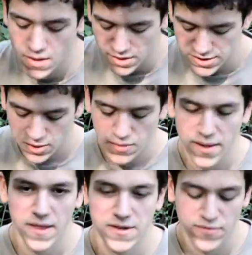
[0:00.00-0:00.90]
So in
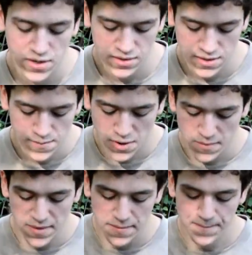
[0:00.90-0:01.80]
this front
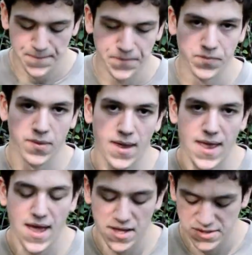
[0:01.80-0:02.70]
compartment, it
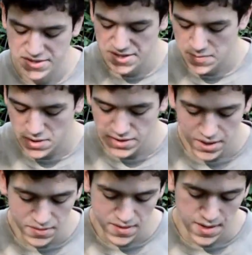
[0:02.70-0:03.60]
has a zipper on
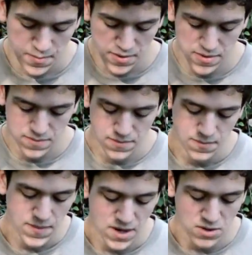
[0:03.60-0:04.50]
here that I put
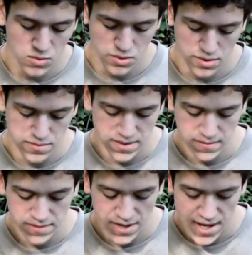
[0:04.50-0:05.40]
paracord
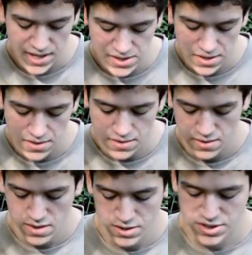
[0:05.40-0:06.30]
ties on
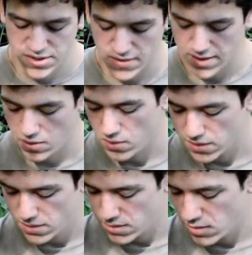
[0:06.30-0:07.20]
just so I can hold
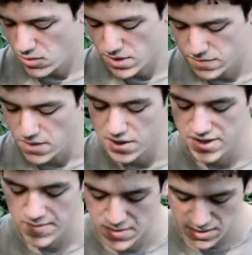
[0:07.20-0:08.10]
or
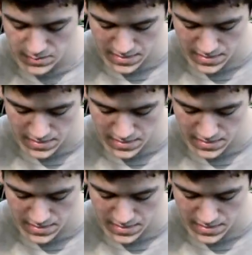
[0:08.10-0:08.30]
unzip it a little bit